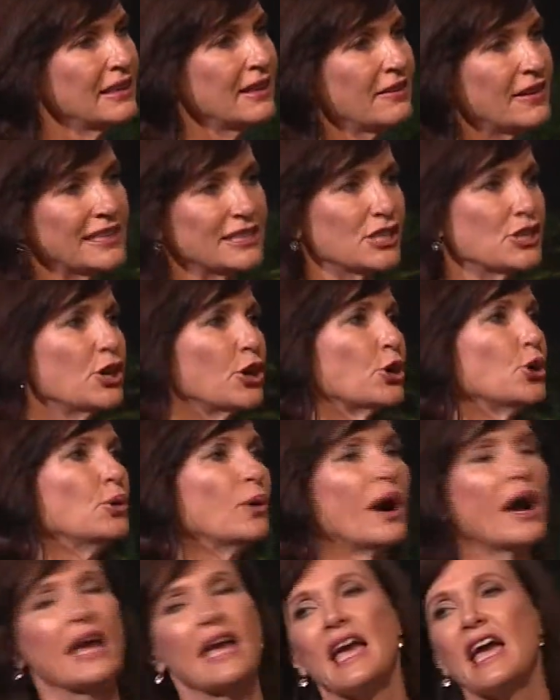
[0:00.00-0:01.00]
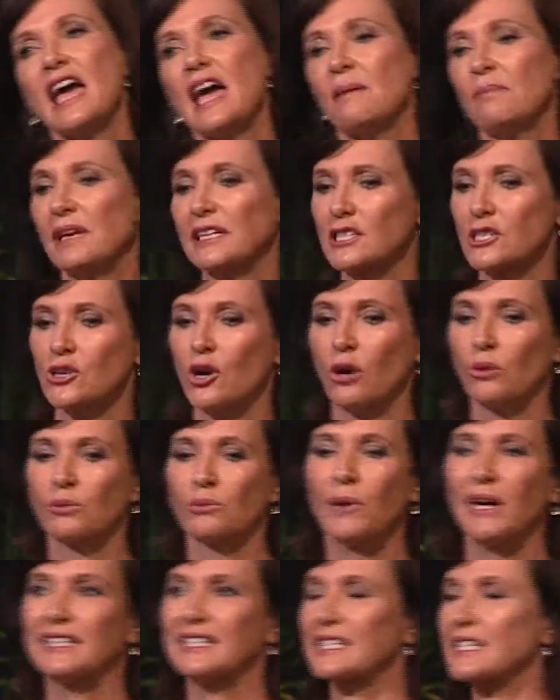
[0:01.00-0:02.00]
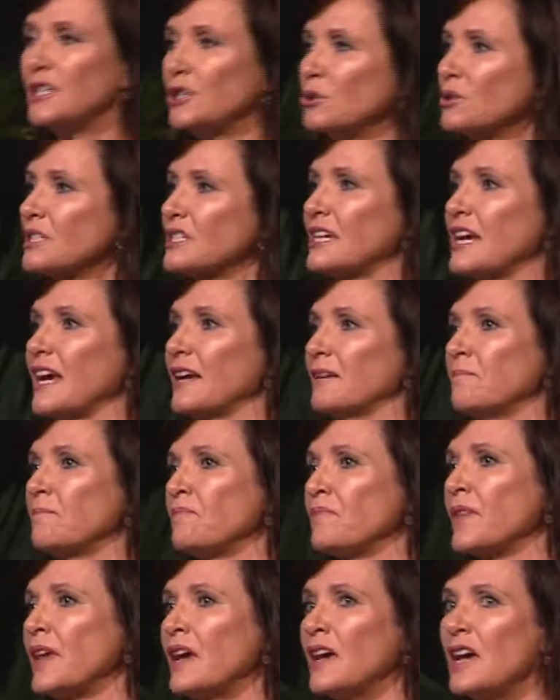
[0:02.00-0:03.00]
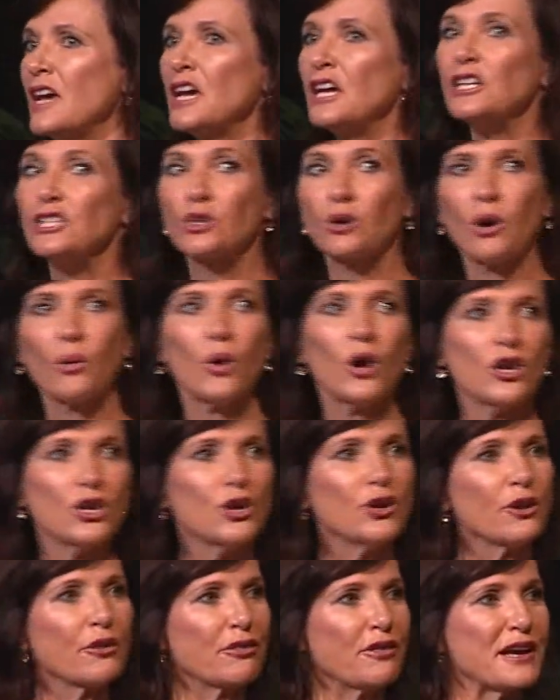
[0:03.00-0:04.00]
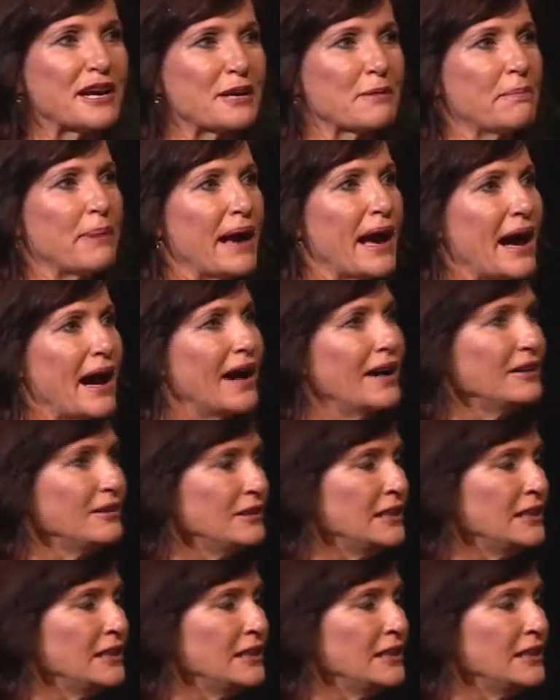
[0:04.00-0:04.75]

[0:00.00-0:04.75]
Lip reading: That's not who I am. That's not my skill set. So I want you to think about